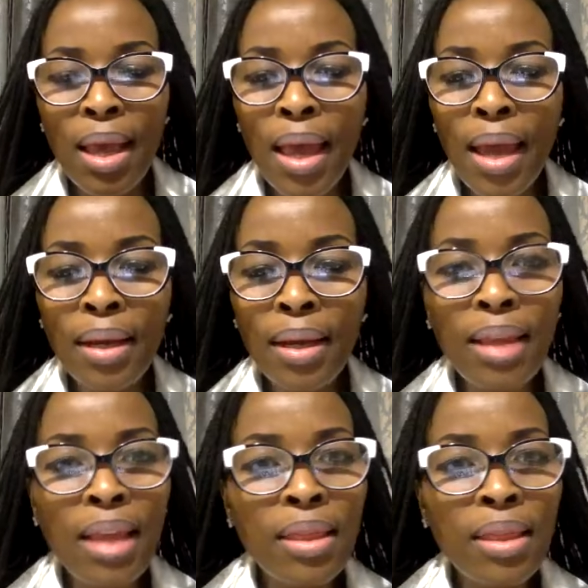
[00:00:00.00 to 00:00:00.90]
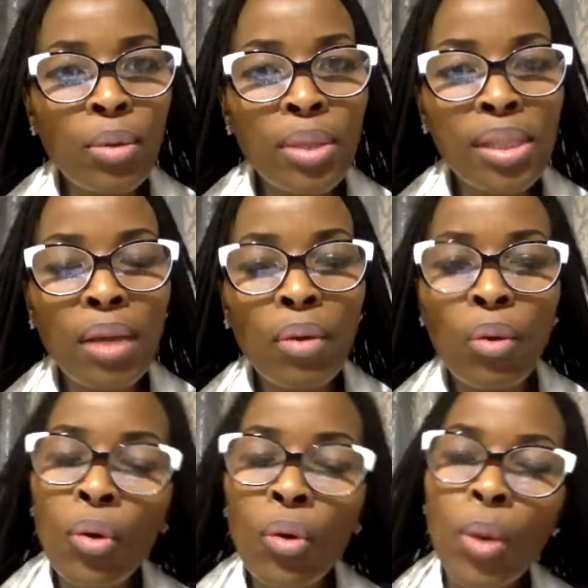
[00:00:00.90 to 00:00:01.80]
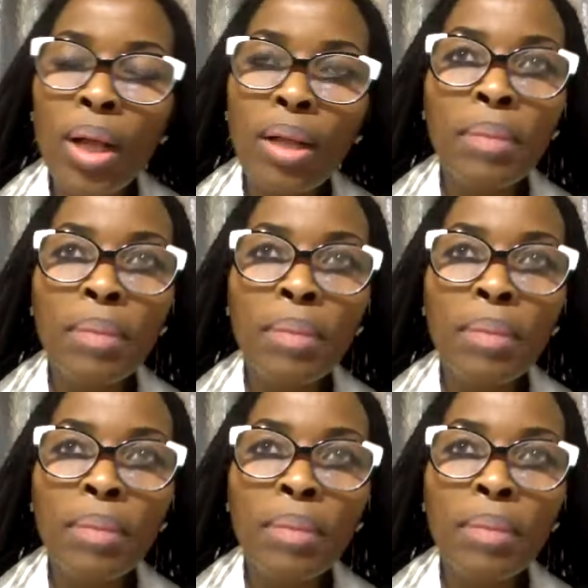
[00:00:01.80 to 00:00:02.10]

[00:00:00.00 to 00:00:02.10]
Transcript: And then they will say, oh, well,